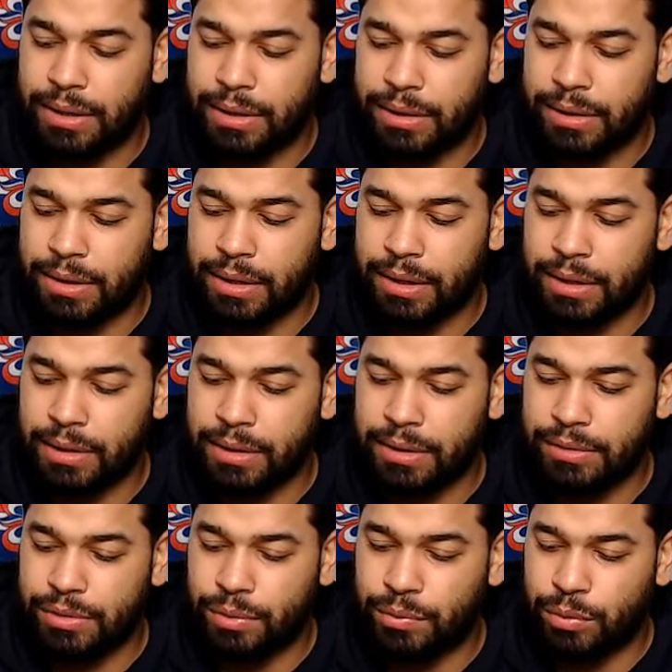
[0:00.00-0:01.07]
Yeah,
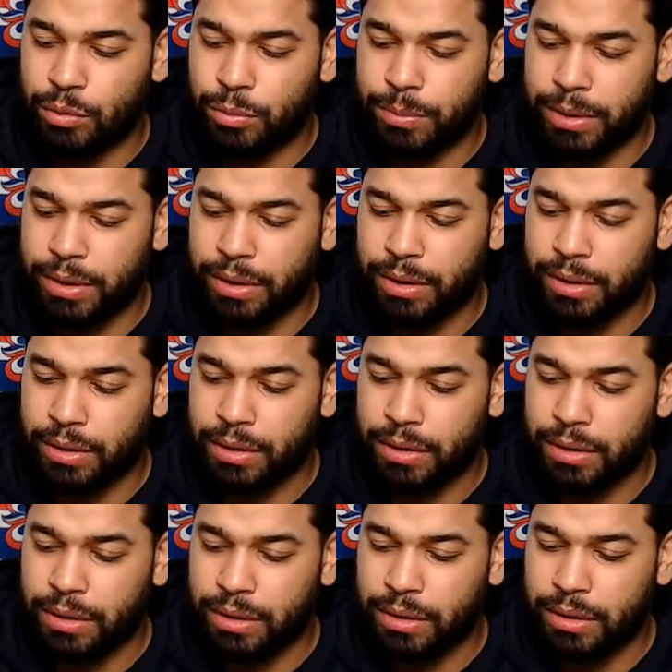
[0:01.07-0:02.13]
there's a rumor
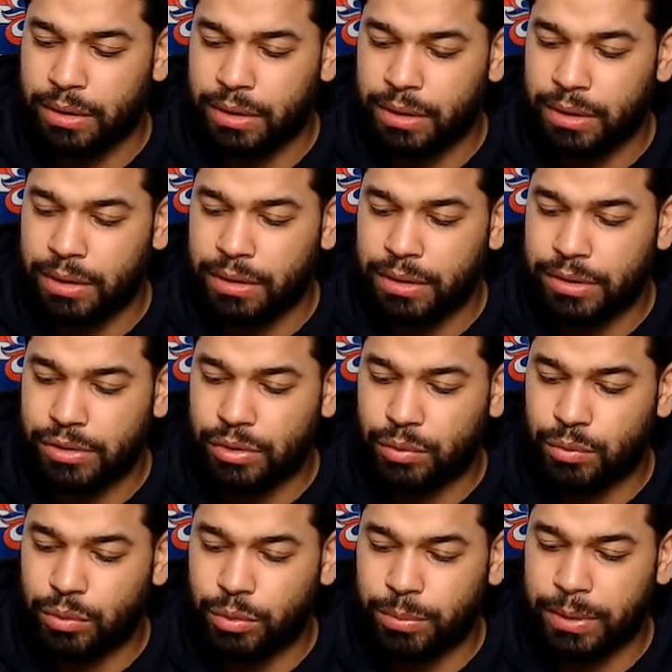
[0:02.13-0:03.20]

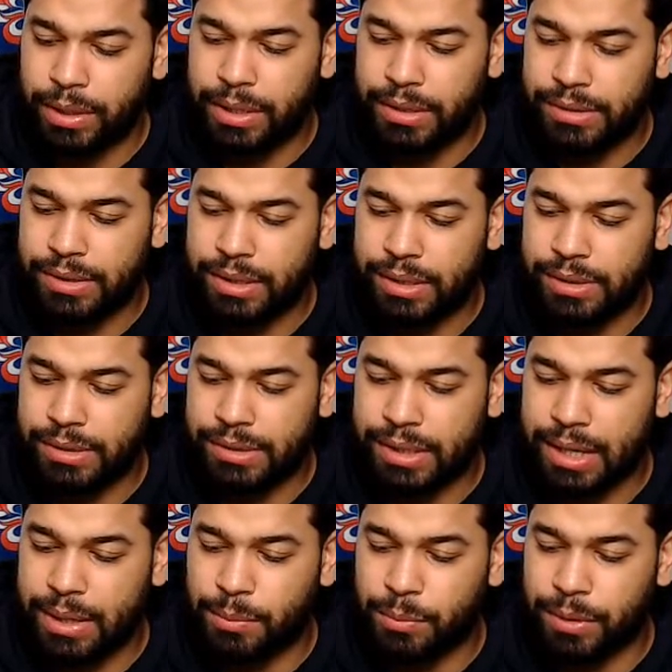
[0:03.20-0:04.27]
he's gonna
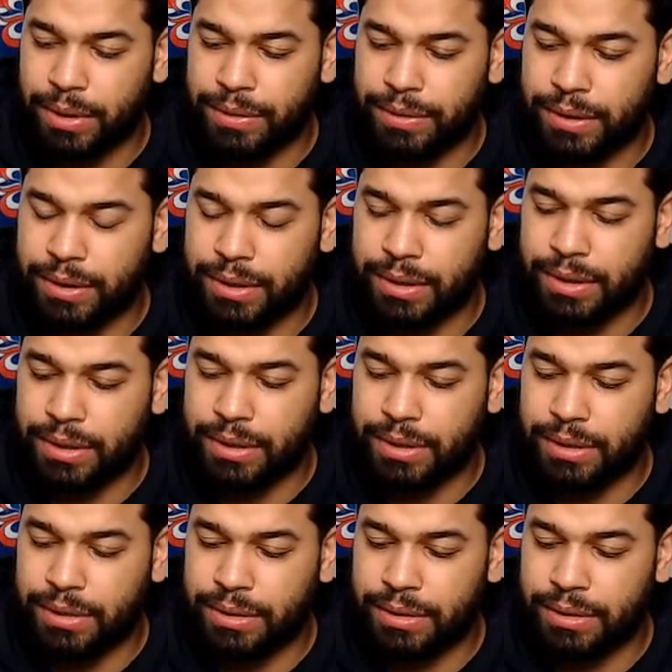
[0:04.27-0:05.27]
sign with. I